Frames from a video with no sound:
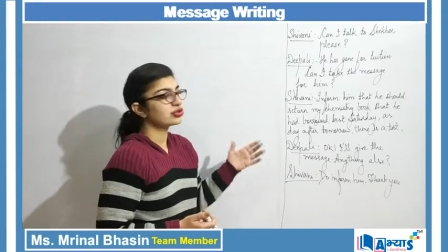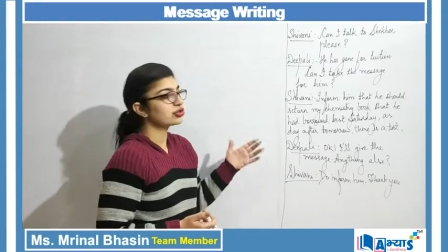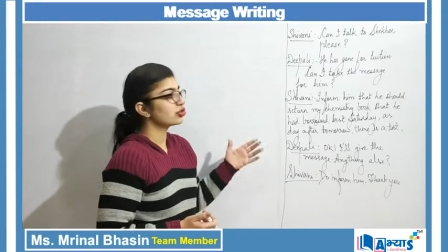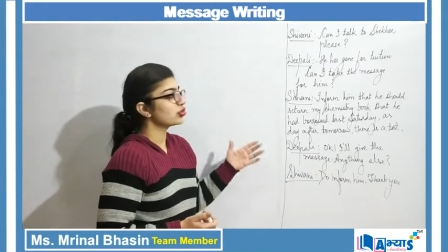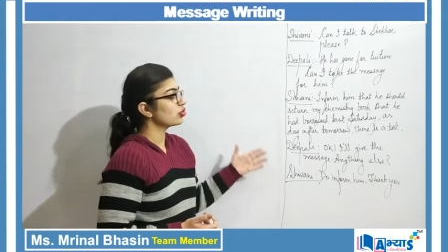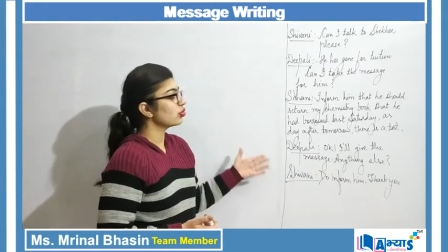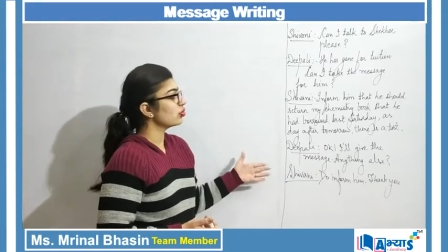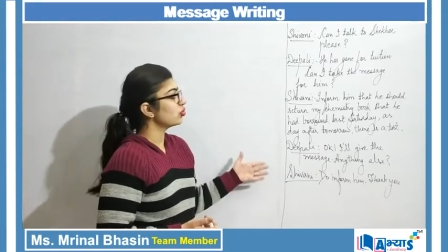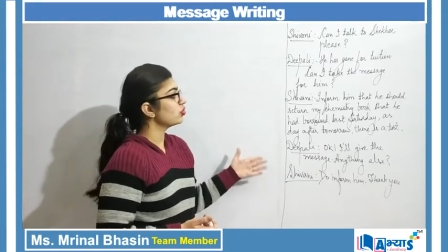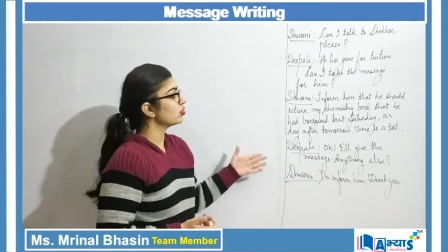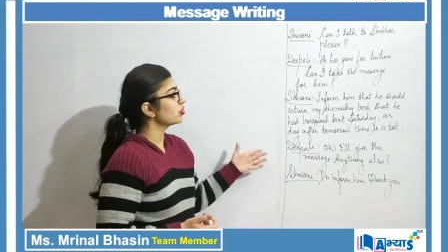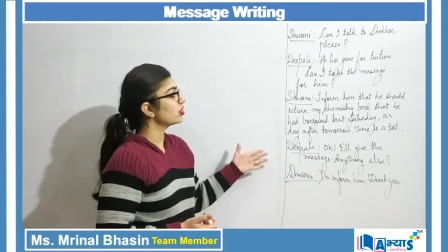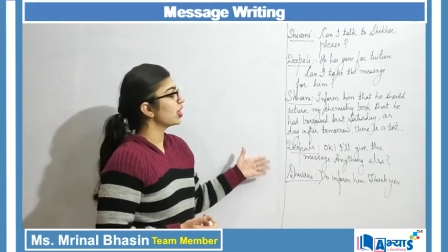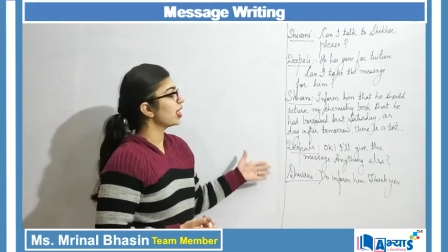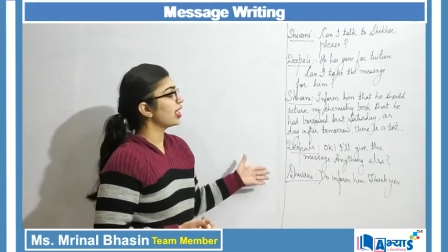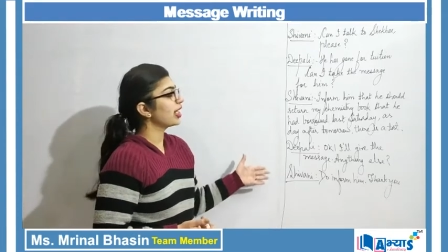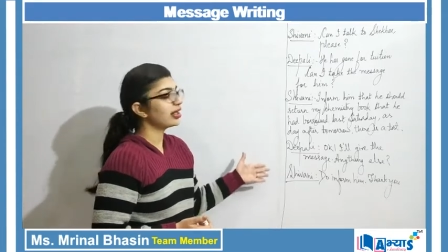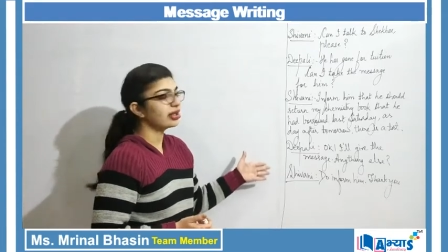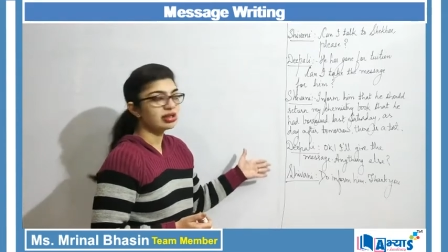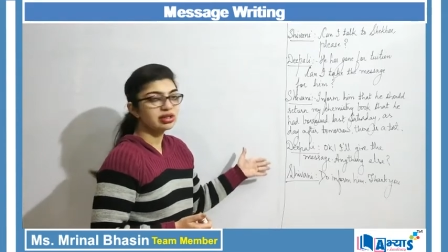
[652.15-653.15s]
to
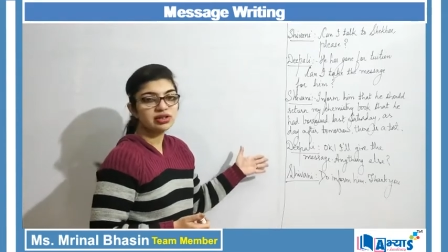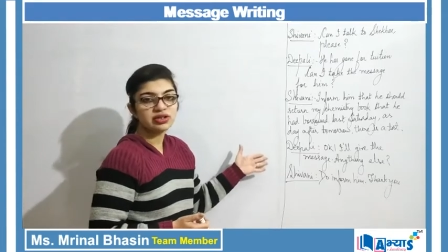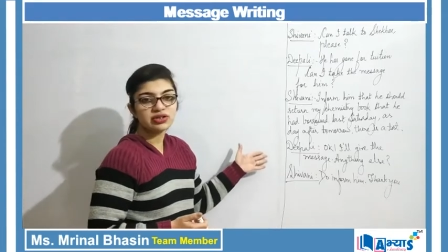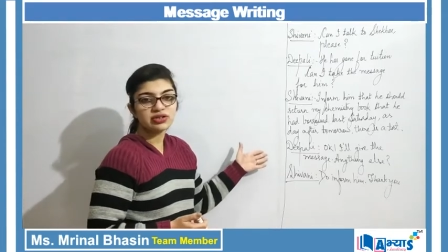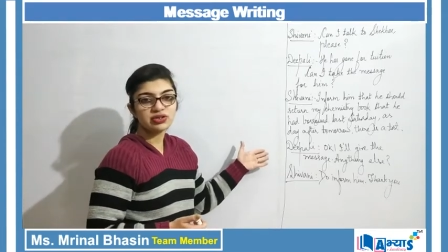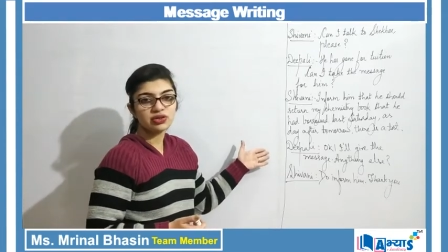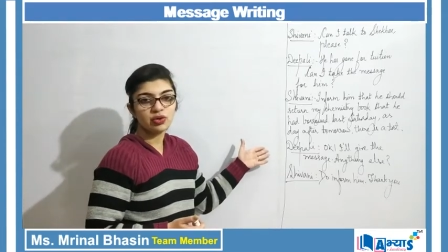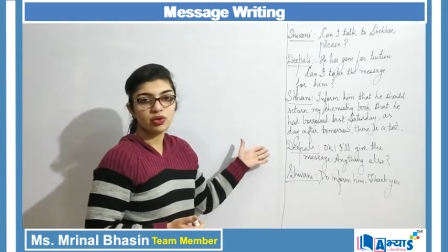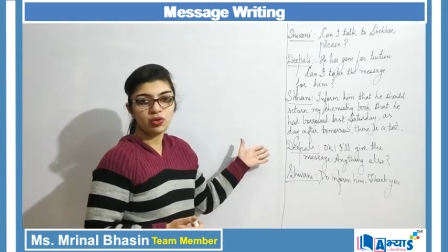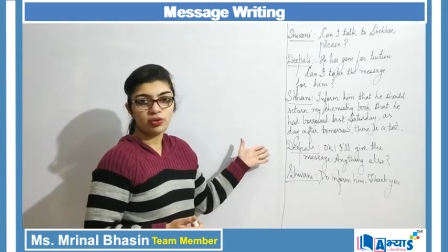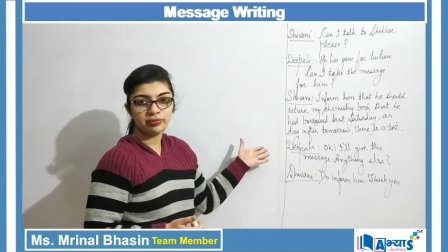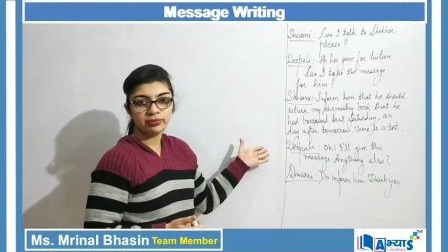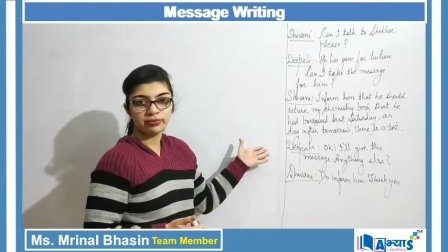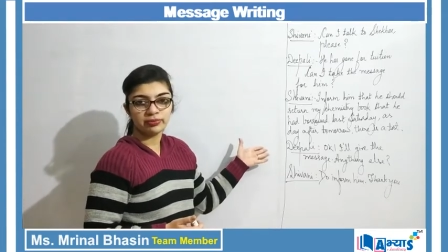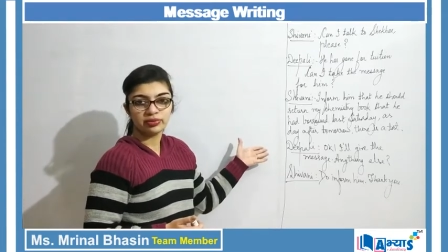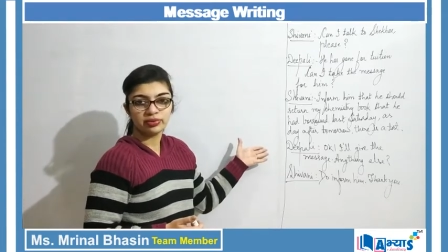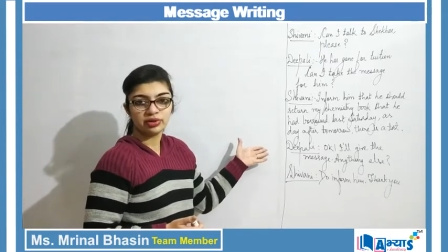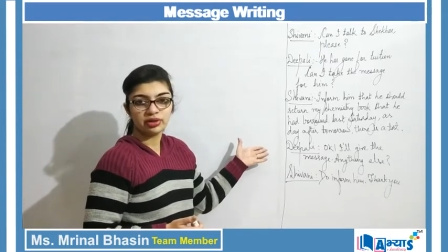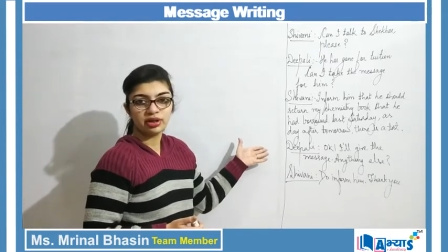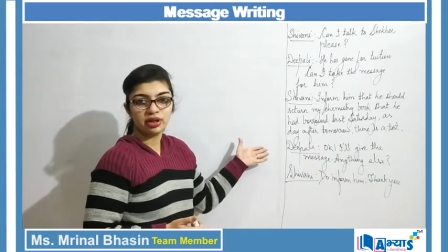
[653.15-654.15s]
Shekhar's
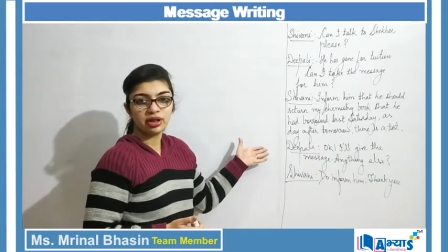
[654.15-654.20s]
home